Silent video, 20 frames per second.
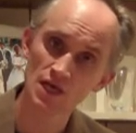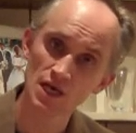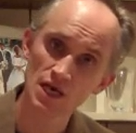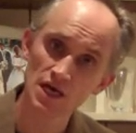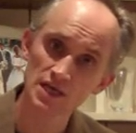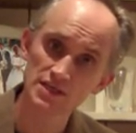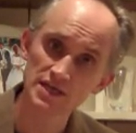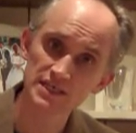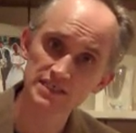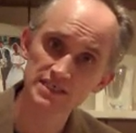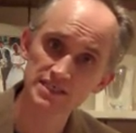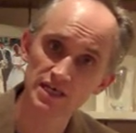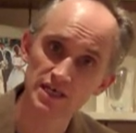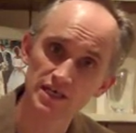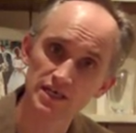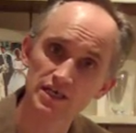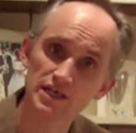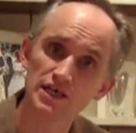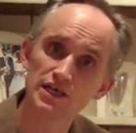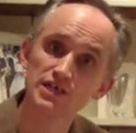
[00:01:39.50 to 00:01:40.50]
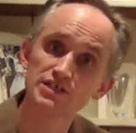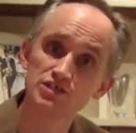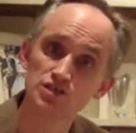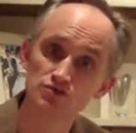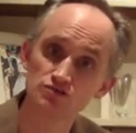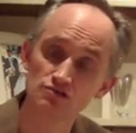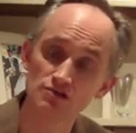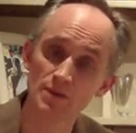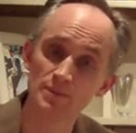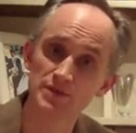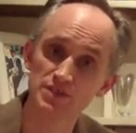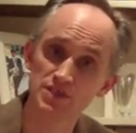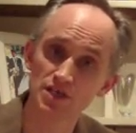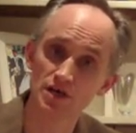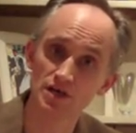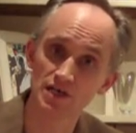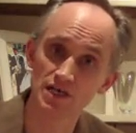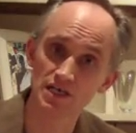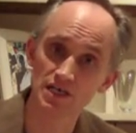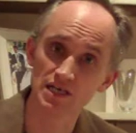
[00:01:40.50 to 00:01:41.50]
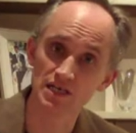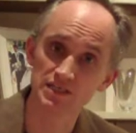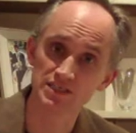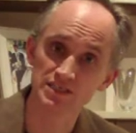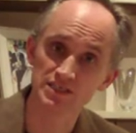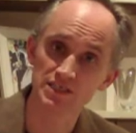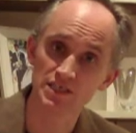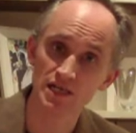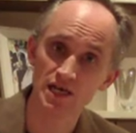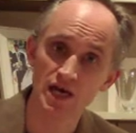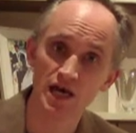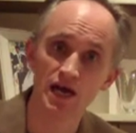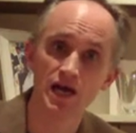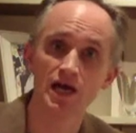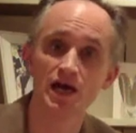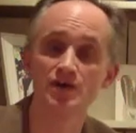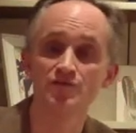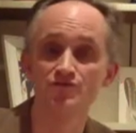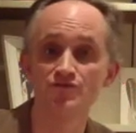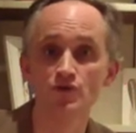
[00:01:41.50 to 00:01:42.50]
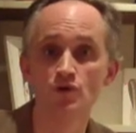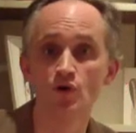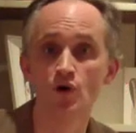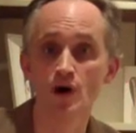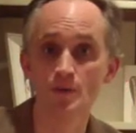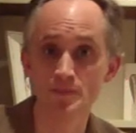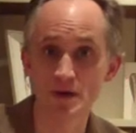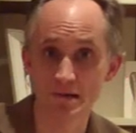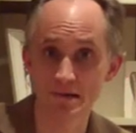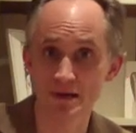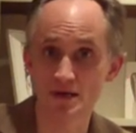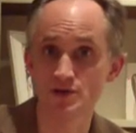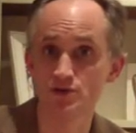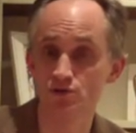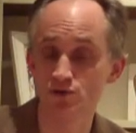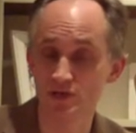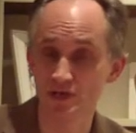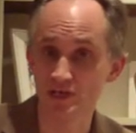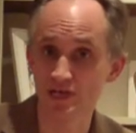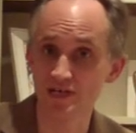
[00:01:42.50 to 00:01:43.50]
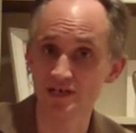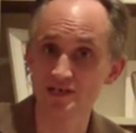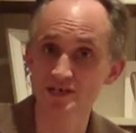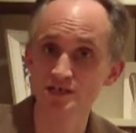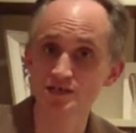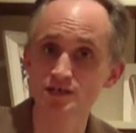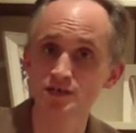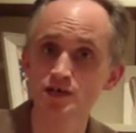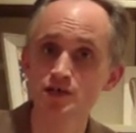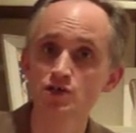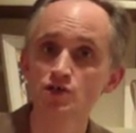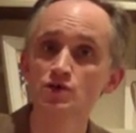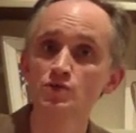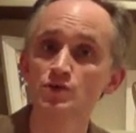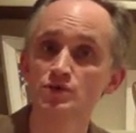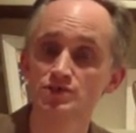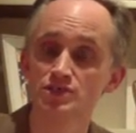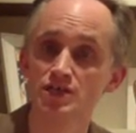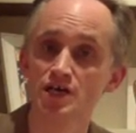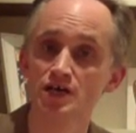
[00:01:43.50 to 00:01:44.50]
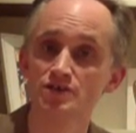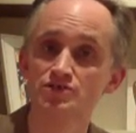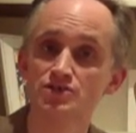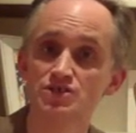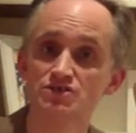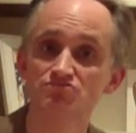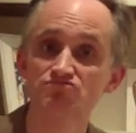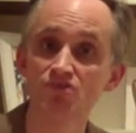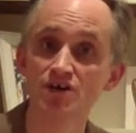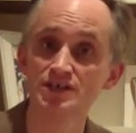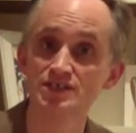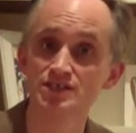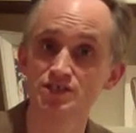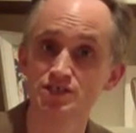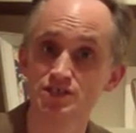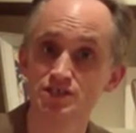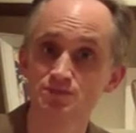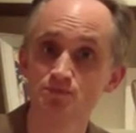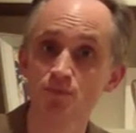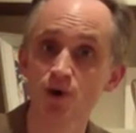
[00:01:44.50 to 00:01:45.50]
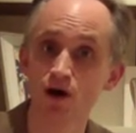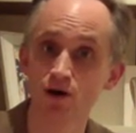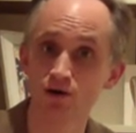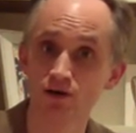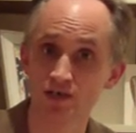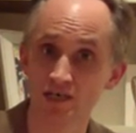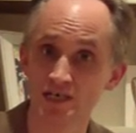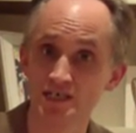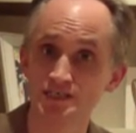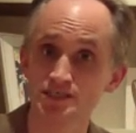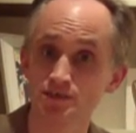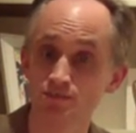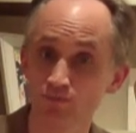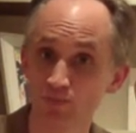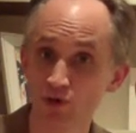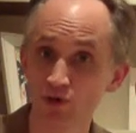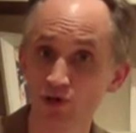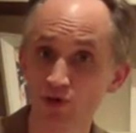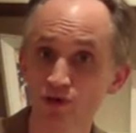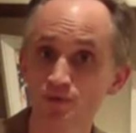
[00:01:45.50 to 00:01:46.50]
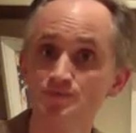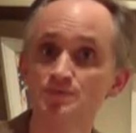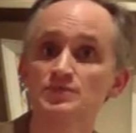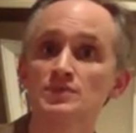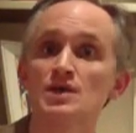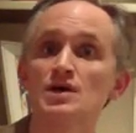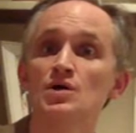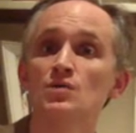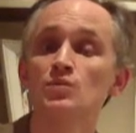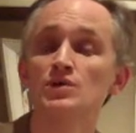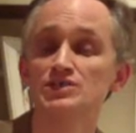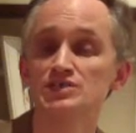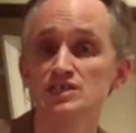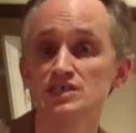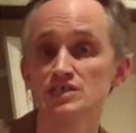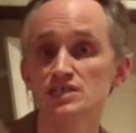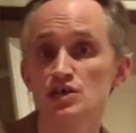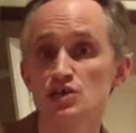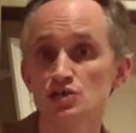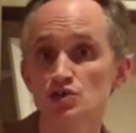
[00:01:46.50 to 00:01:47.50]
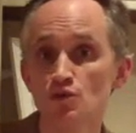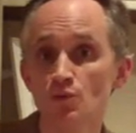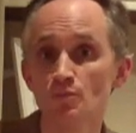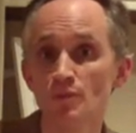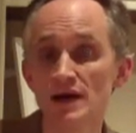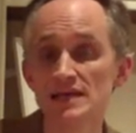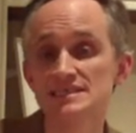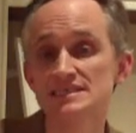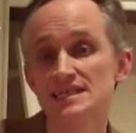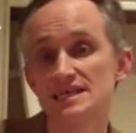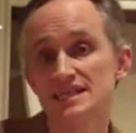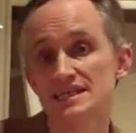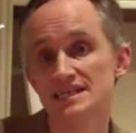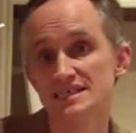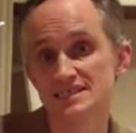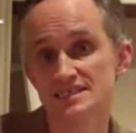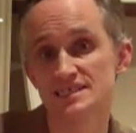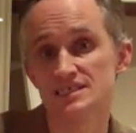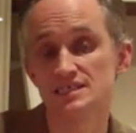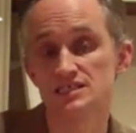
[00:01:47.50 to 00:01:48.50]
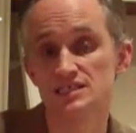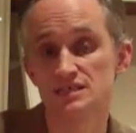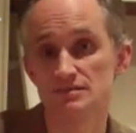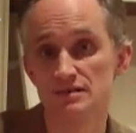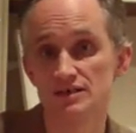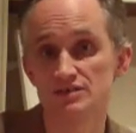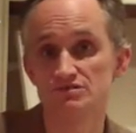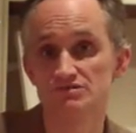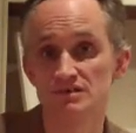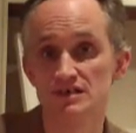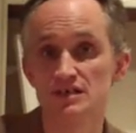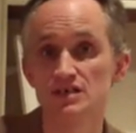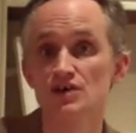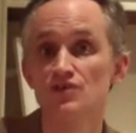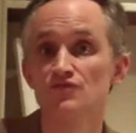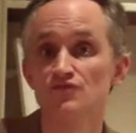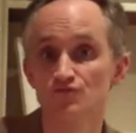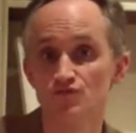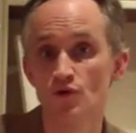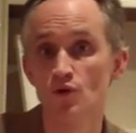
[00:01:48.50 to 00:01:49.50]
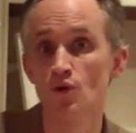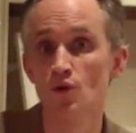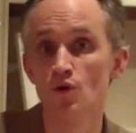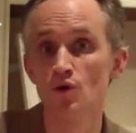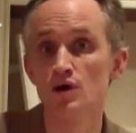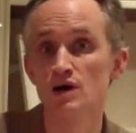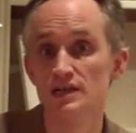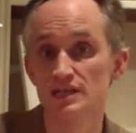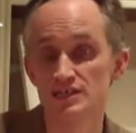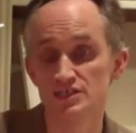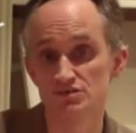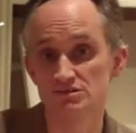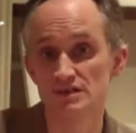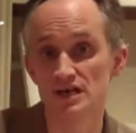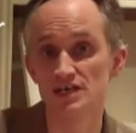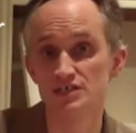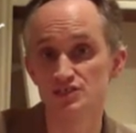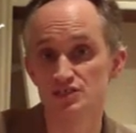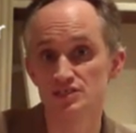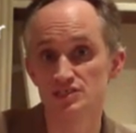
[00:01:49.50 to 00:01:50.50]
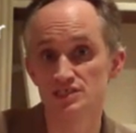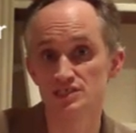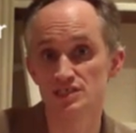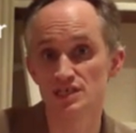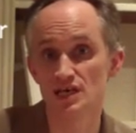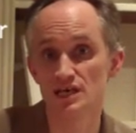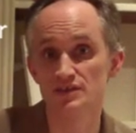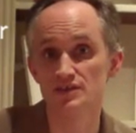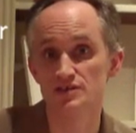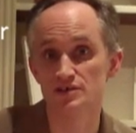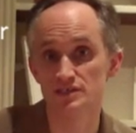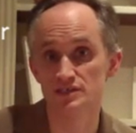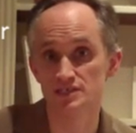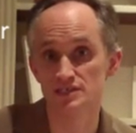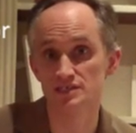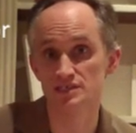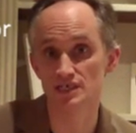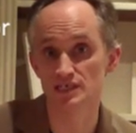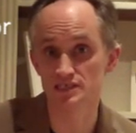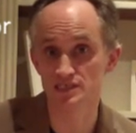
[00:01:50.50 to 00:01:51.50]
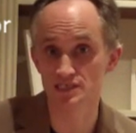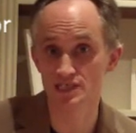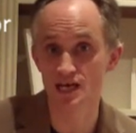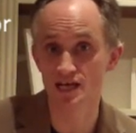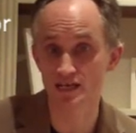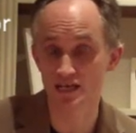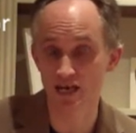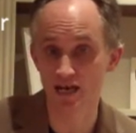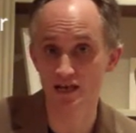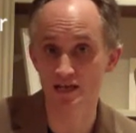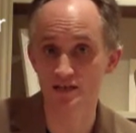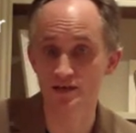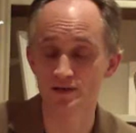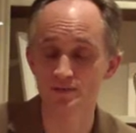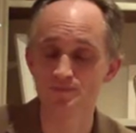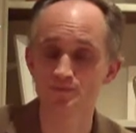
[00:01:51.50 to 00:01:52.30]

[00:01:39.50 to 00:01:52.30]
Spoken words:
Next thing is to draw up a target list. If you're American or Canadian, you'll want to go to the Writer's Market book, which is your basic listings directory for literary agents in the United States and Canada.